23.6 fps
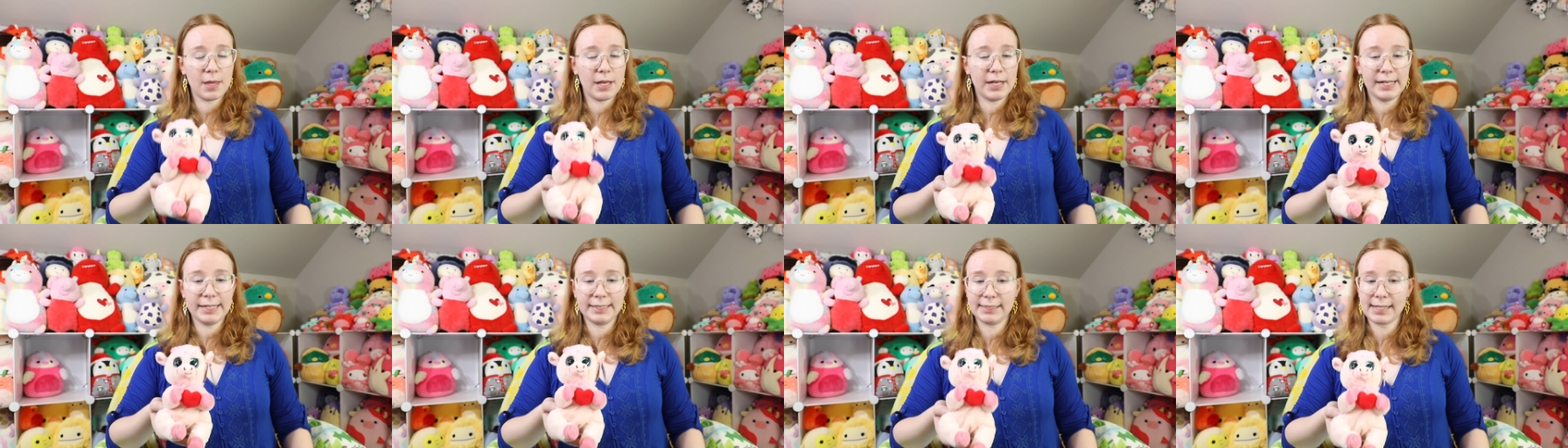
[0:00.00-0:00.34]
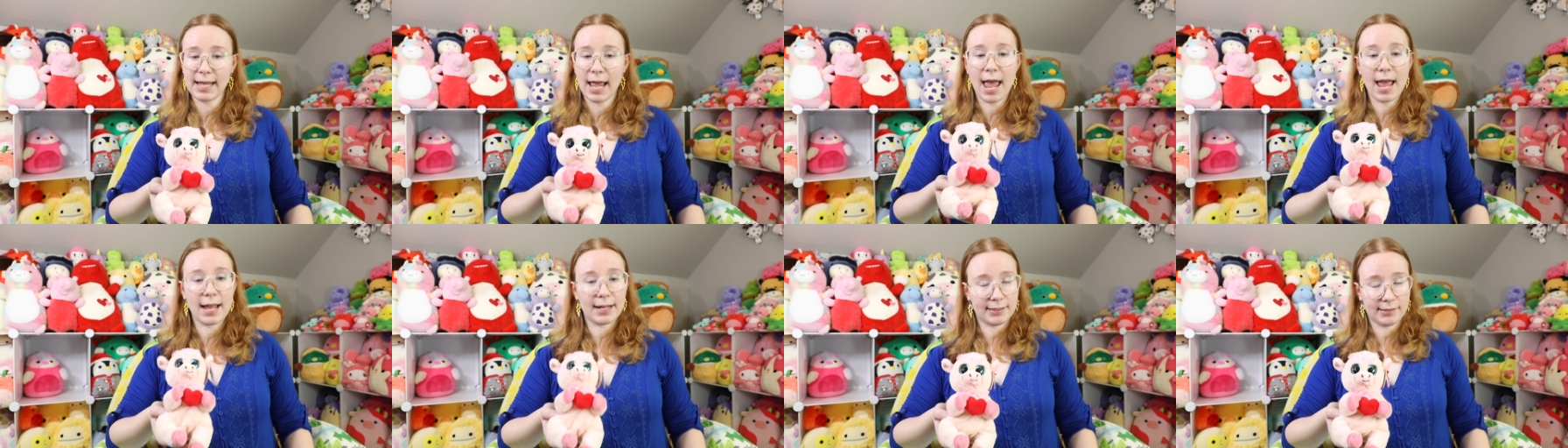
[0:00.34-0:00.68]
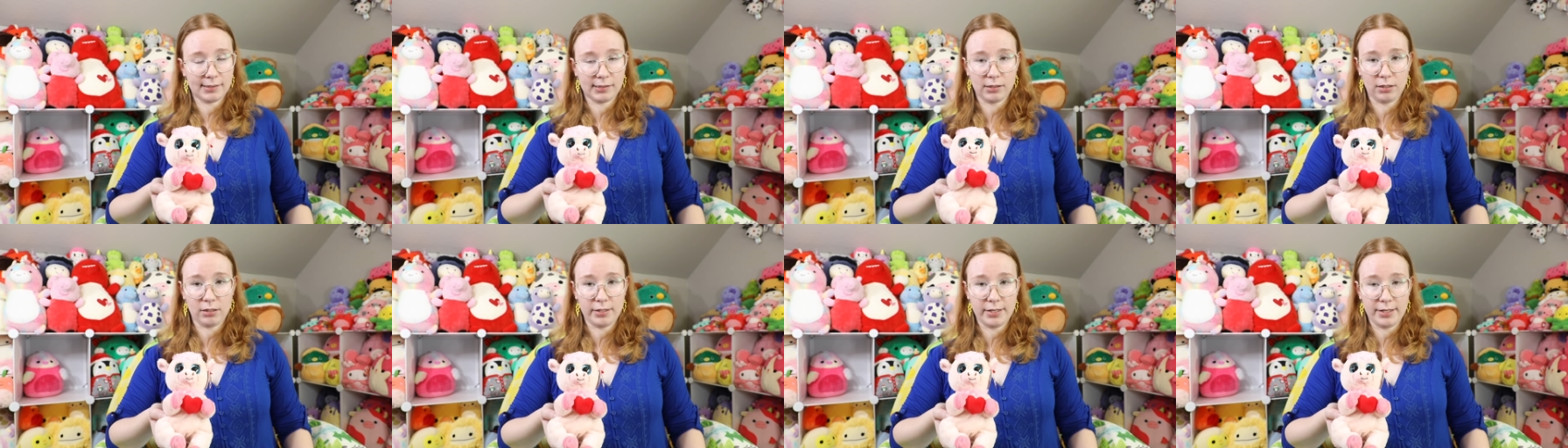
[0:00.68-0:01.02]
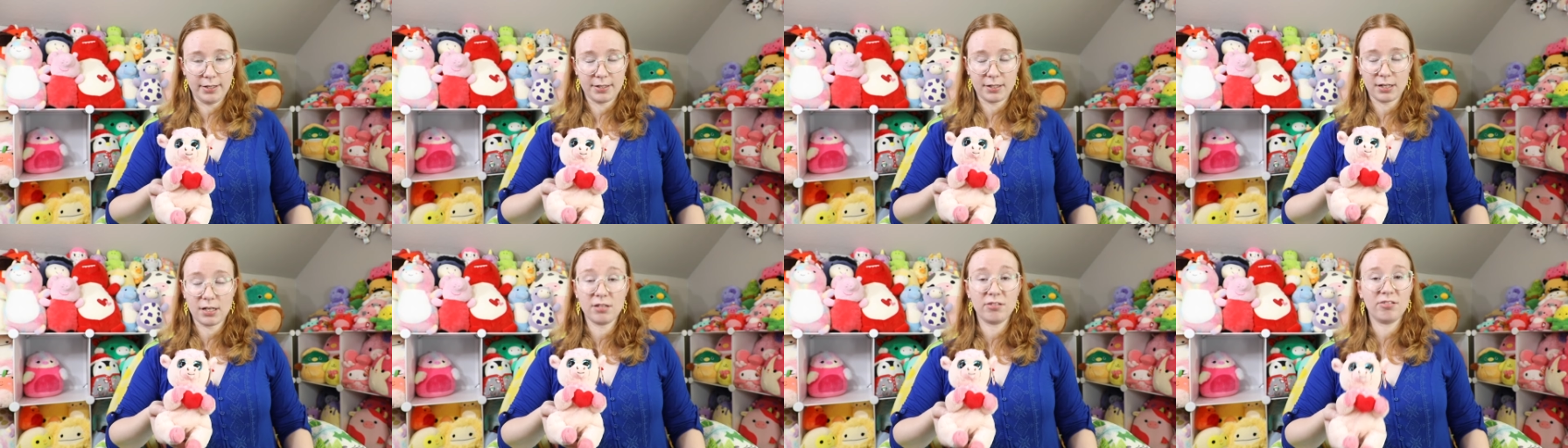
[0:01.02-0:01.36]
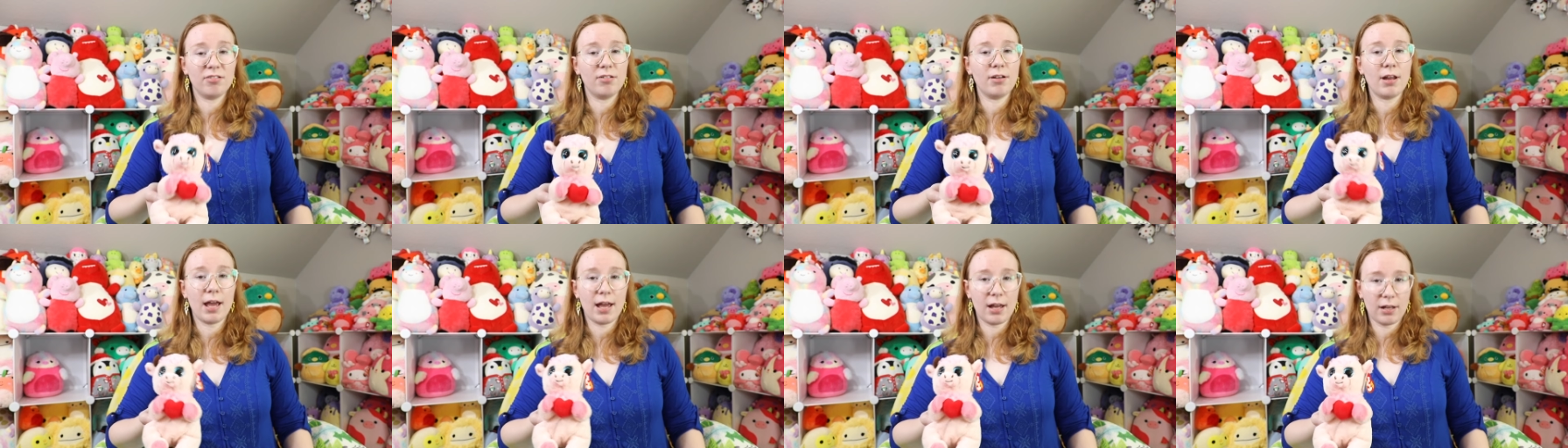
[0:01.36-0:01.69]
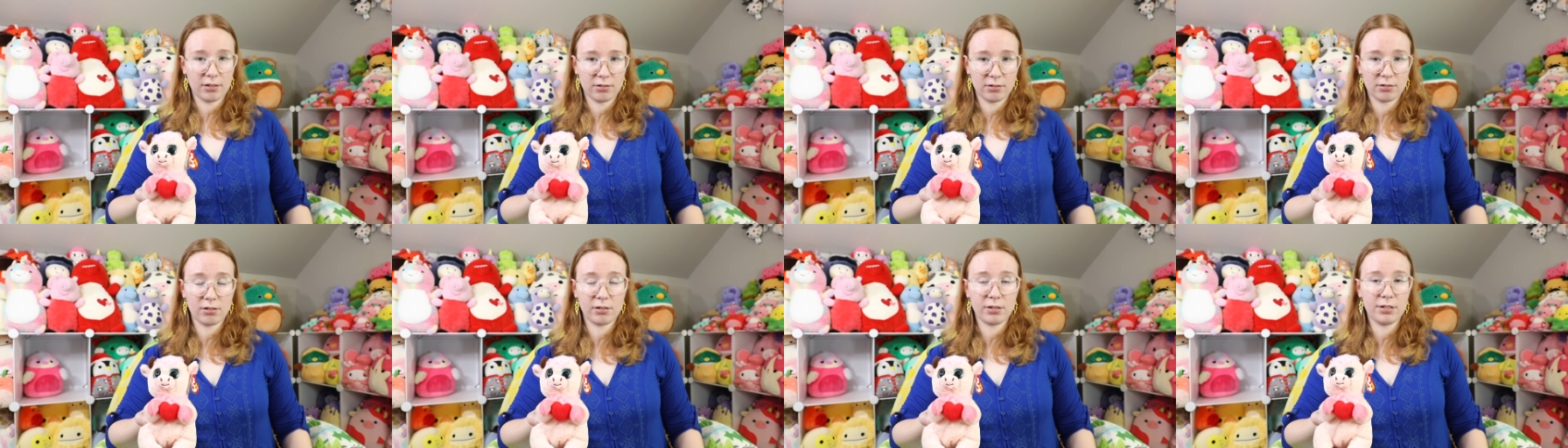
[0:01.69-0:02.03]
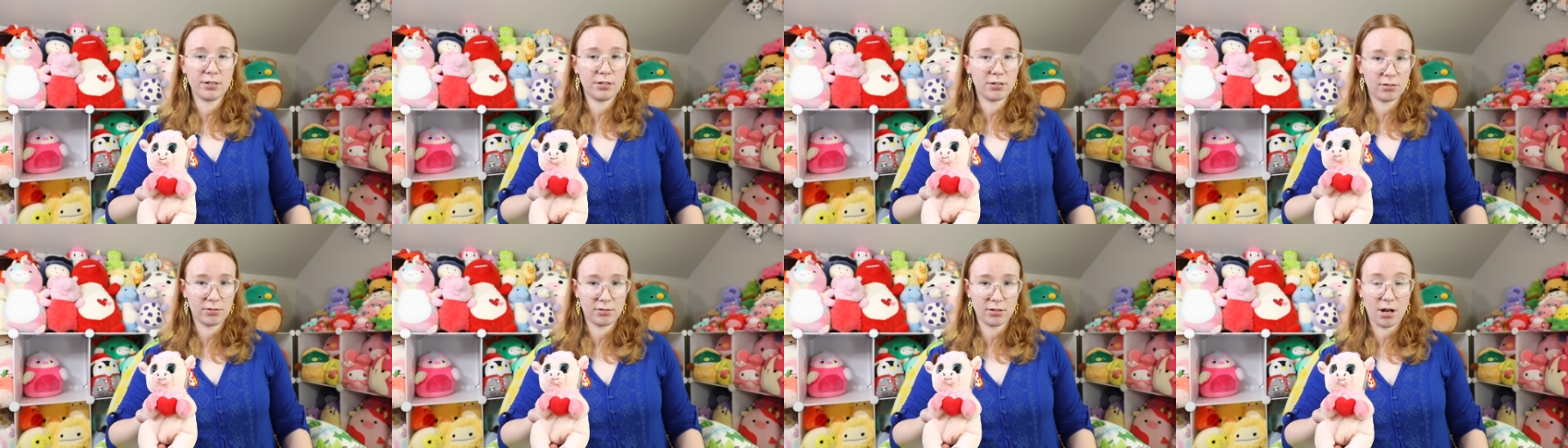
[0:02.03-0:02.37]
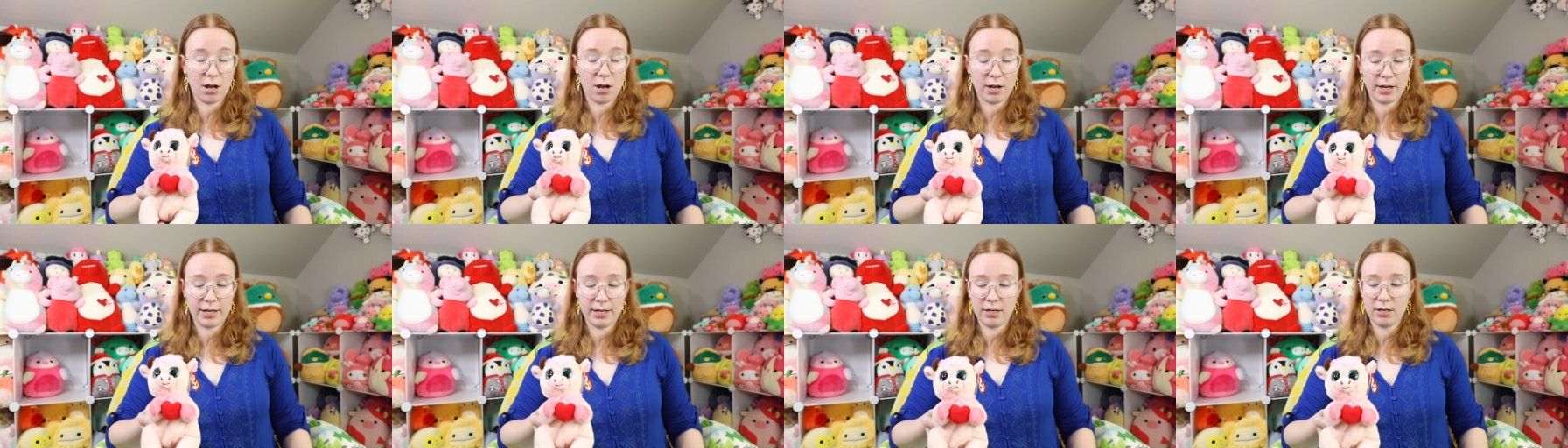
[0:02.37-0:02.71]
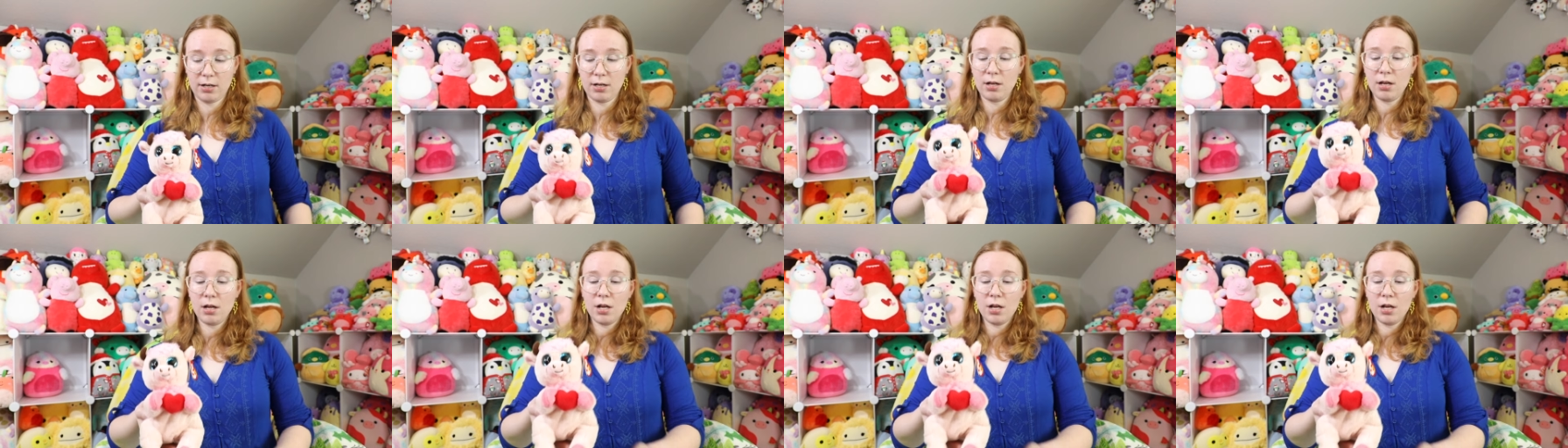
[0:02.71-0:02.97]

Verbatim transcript: it's excellent. It's an excellent design.